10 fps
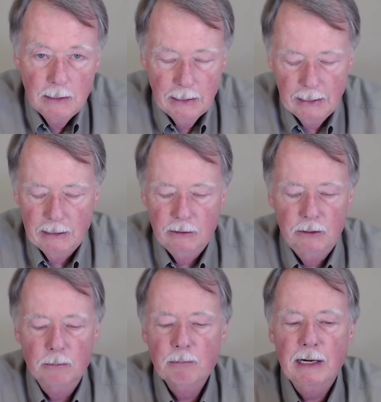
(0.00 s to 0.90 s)

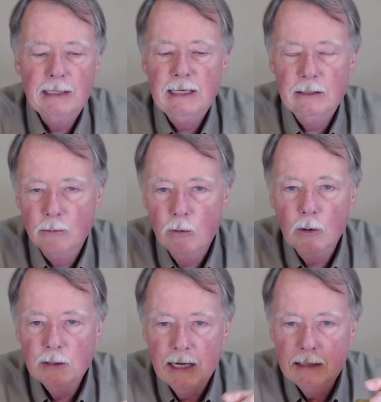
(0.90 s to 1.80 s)
And you probably need to
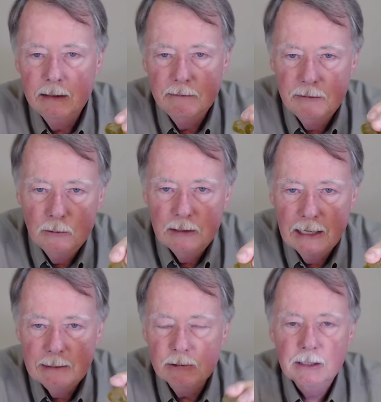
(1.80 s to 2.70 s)
rotate it a few
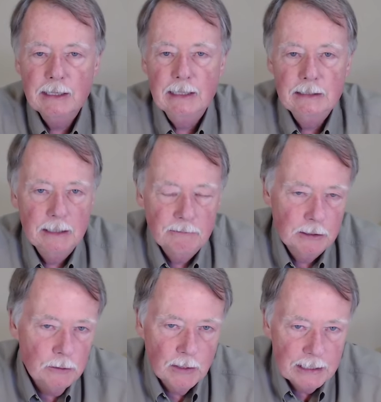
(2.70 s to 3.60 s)
times, look at it
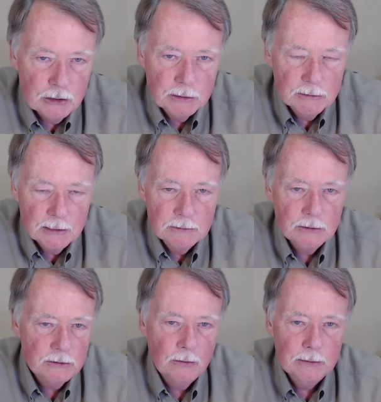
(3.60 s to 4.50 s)
different directions, because
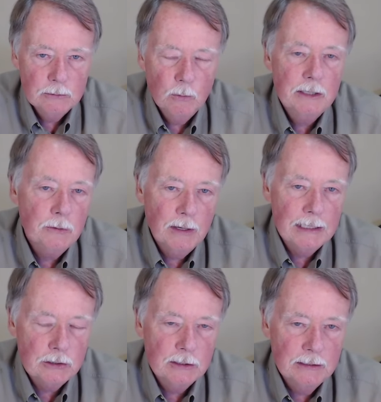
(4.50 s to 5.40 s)
there's always one
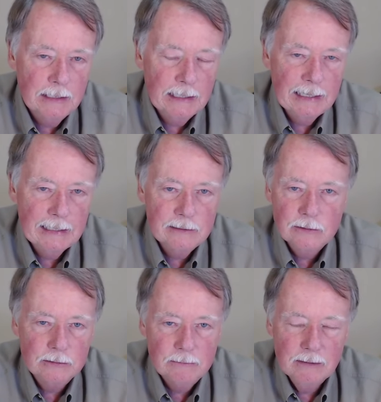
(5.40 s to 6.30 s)
direction that
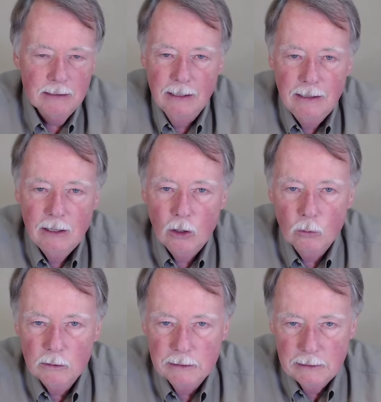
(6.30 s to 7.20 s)
has
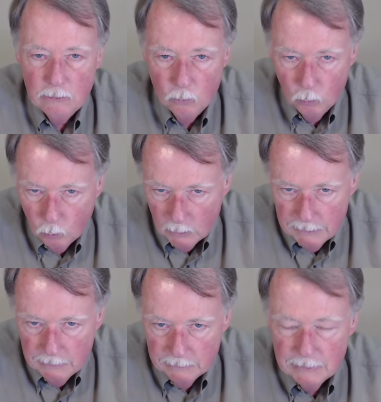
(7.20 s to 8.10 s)
only
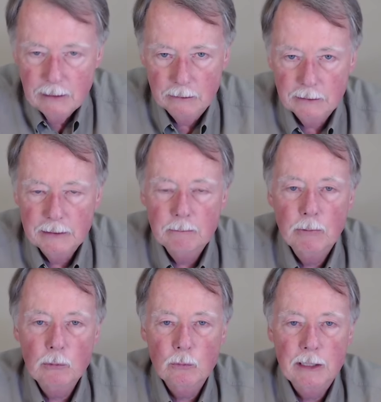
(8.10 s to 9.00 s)
one color in
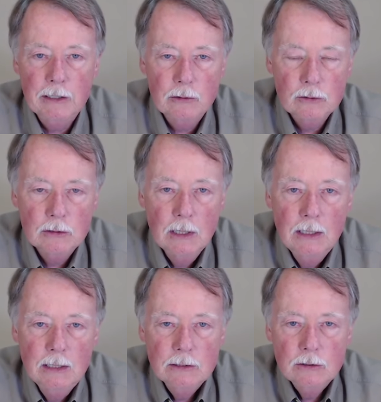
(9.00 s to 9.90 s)
both windows.
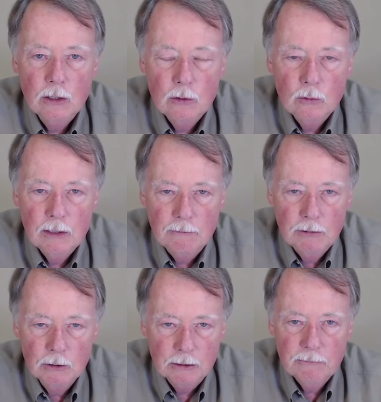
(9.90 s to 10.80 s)
So
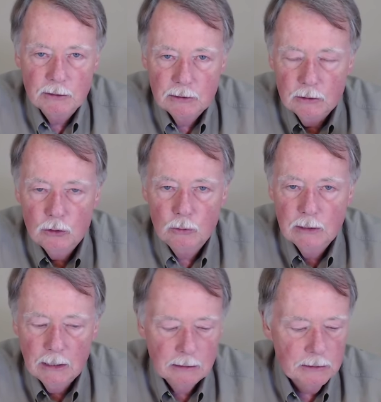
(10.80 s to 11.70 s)
if you look for the two
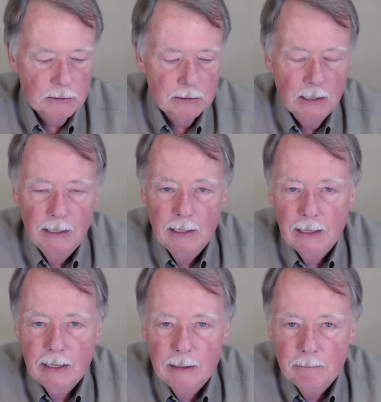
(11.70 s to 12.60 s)
colors,
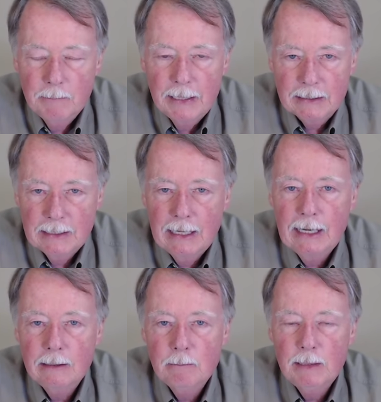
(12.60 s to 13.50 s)
um, it
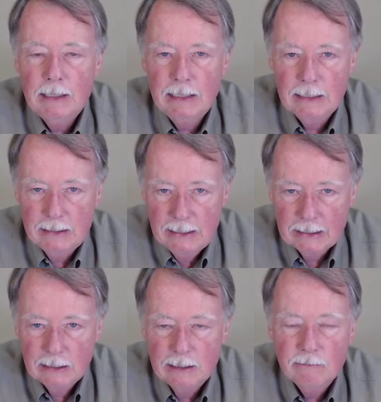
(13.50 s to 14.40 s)
can be
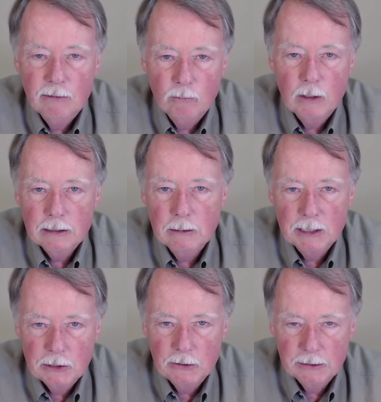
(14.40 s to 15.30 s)
indicative of what the
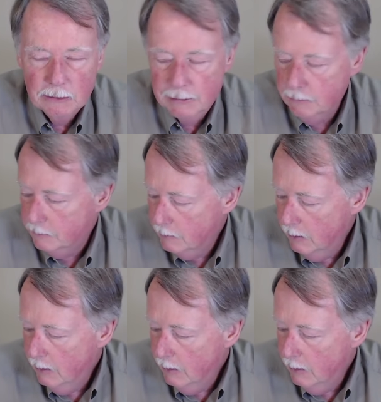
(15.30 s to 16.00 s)
material is.